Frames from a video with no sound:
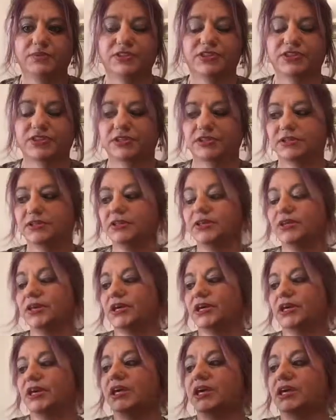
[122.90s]
with the
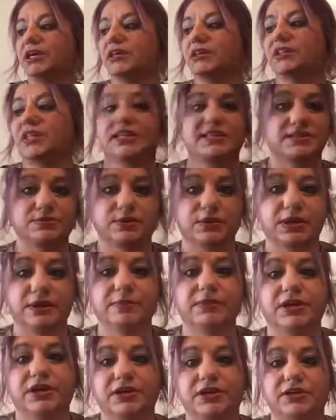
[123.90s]
kit, that's what I'm
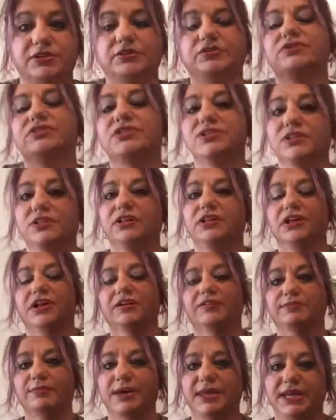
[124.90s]
going to use to clean
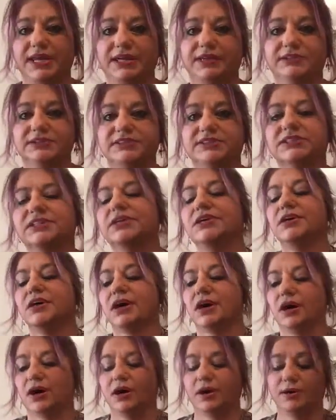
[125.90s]
off my nails.
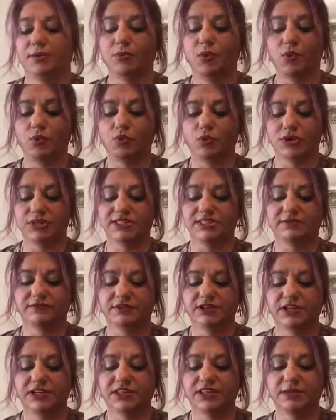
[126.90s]
Once I've
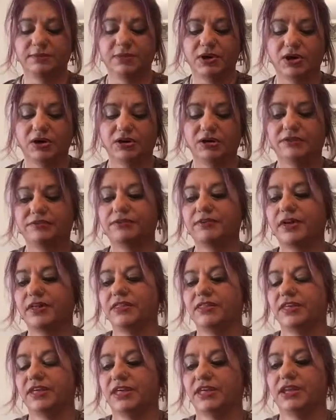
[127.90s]
cleaned them off,
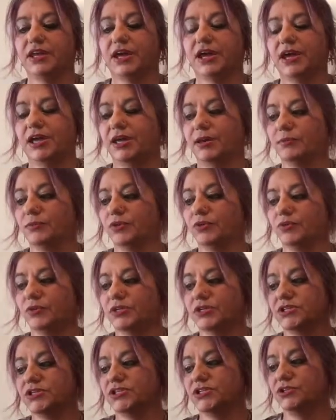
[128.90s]
then I am
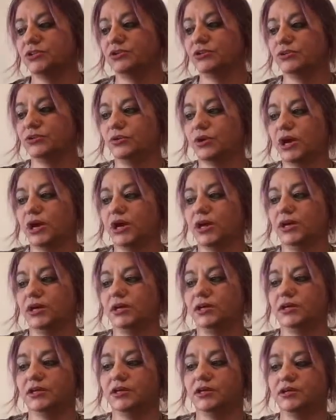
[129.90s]
going
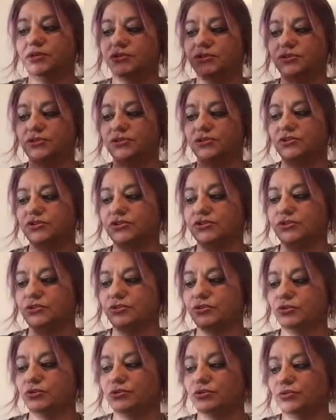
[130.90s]
to
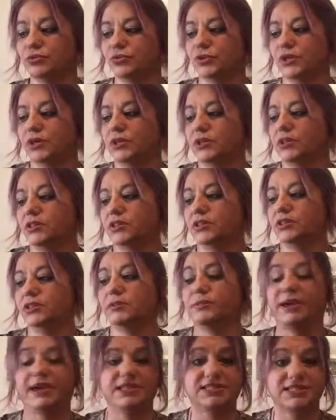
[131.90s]
do the
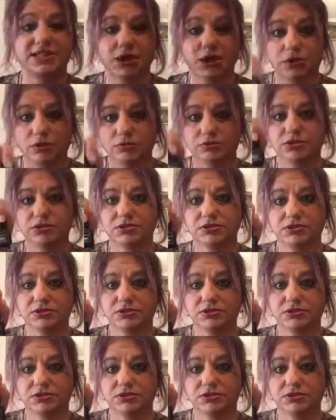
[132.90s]
base coat